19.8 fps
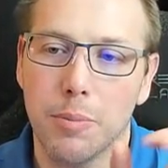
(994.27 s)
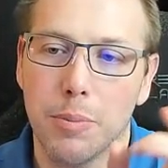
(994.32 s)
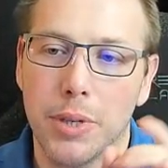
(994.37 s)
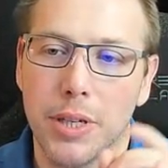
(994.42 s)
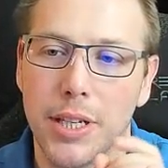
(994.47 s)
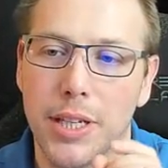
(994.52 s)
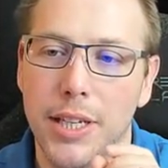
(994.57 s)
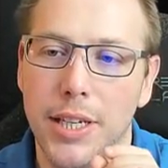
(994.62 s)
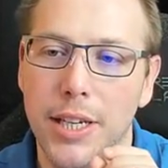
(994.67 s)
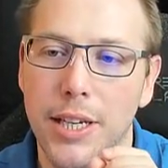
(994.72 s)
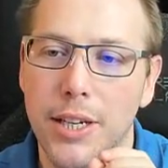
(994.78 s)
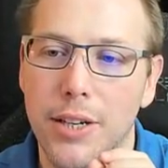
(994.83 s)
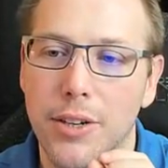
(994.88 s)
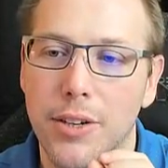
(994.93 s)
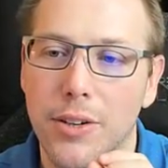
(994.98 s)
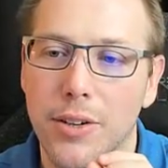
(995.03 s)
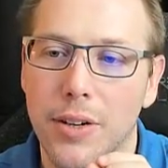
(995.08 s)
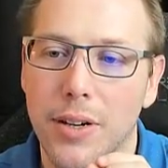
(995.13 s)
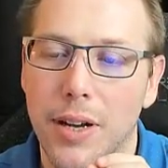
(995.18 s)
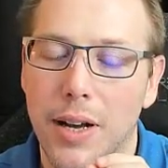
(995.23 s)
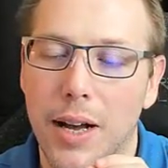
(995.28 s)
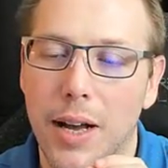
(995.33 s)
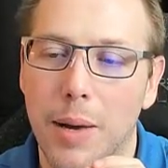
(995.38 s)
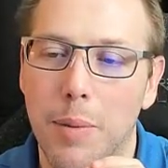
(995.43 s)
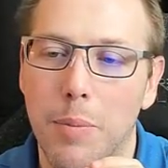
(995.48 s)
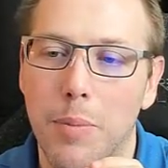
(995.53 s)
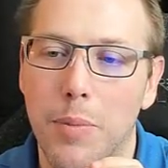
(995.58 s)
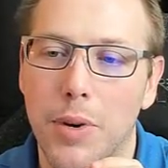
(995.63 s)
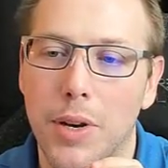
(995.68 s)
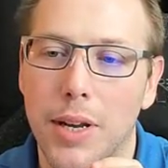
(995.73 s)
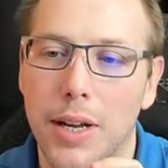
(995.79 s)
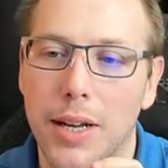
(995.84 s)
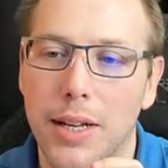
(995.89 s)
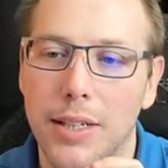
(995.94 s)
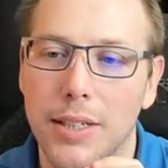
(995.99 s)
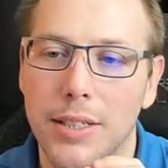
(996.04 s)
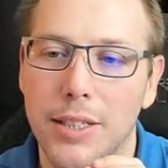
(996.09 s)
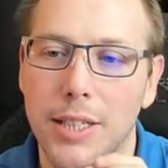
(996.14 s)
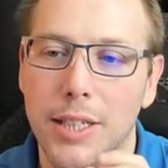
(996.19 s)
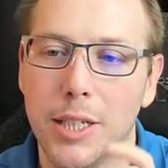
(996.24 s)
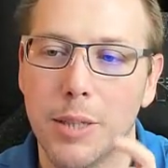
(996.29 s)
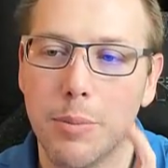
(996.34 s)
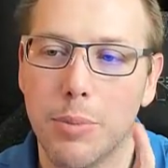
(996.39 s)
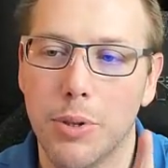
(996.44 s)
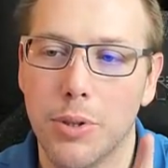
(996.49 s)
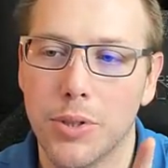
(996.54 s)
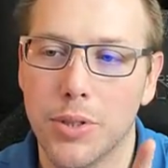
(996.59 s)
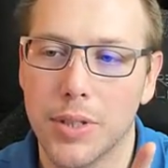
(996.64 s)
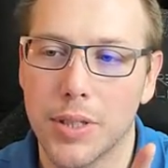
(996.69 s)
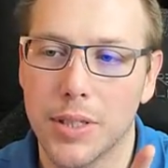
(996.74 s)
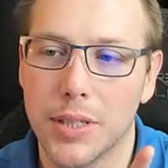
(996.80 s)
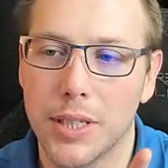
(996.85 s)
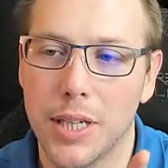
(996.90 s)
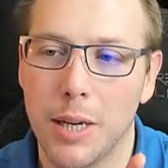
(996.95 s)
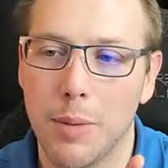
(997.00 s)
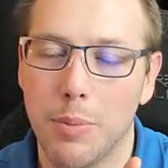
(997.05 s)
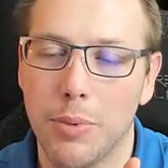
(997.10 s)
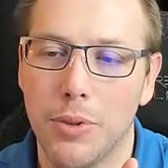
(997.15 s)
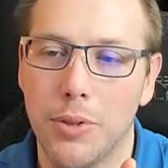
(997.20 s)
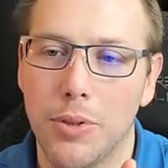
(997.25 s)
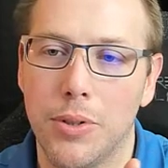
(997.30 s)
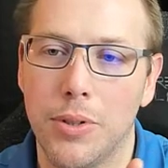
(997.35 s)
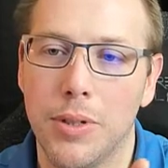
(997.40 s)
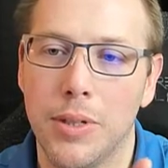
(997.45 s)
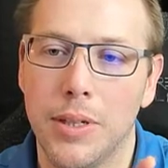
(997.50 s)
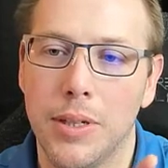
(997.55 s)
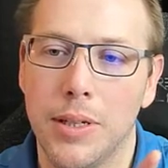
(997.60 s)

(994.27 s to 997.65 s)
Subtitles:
but here I'm not decomposing the tuple,